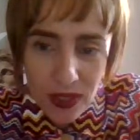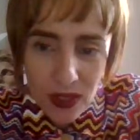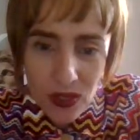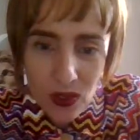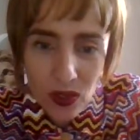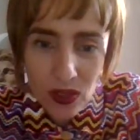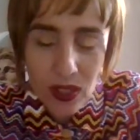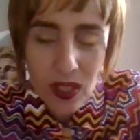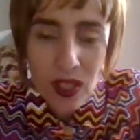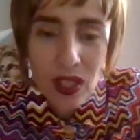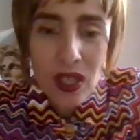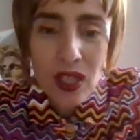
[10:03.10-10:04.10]
it's not
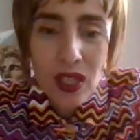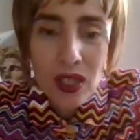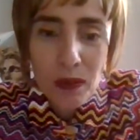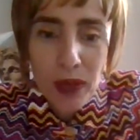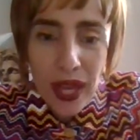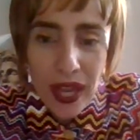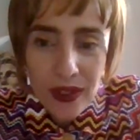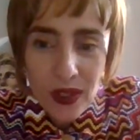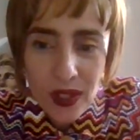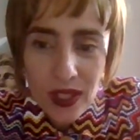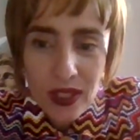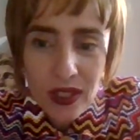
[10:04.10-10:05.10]
paid
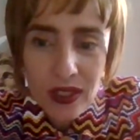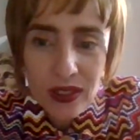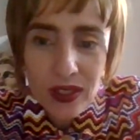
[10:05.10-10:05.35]
here.